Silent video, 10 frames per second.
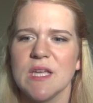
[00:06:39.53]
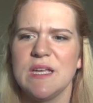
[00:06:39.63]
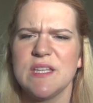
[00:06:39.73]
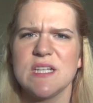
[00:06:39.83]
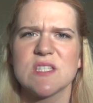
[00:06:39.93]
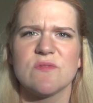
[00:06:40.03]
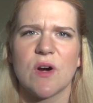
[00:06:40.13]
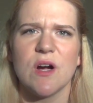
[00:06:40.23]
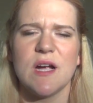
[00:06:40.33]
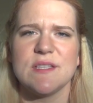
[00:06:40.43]
And then as
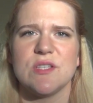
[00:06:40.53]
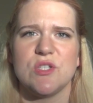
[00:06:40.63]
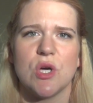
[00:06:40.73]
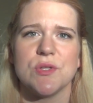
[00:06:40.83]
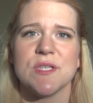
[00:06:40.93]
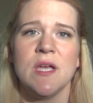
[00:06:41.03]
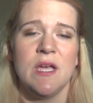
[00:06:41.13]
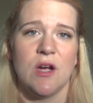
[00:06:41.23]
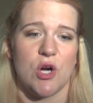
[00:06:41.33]
far as adults,